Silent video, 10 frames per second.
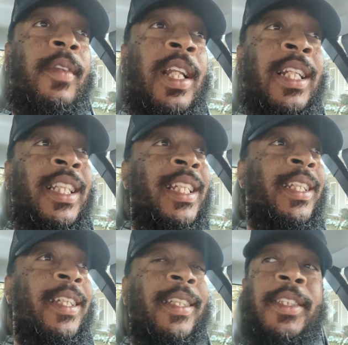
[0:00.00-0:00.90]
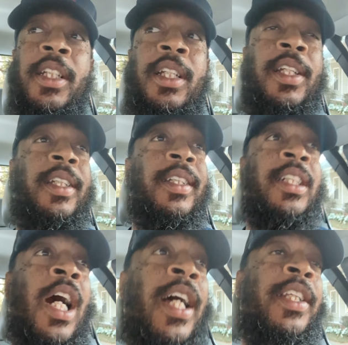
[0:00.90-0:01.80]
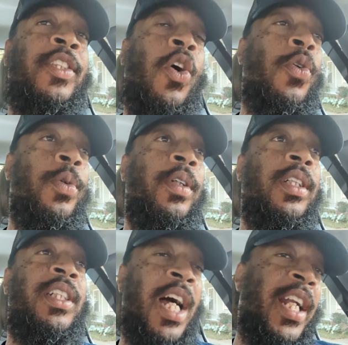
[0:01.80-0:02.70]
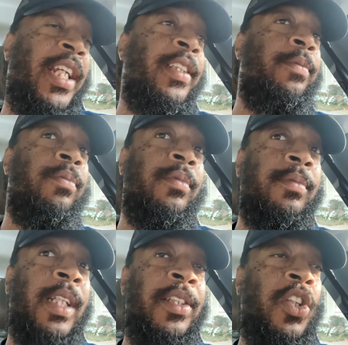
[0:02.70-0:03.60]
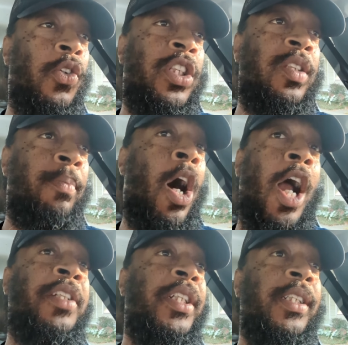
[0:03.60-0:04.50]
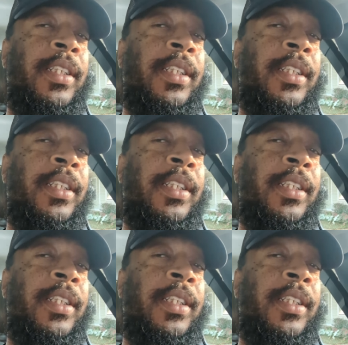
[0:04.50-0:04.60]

And the thing is, God is so cunning and so smart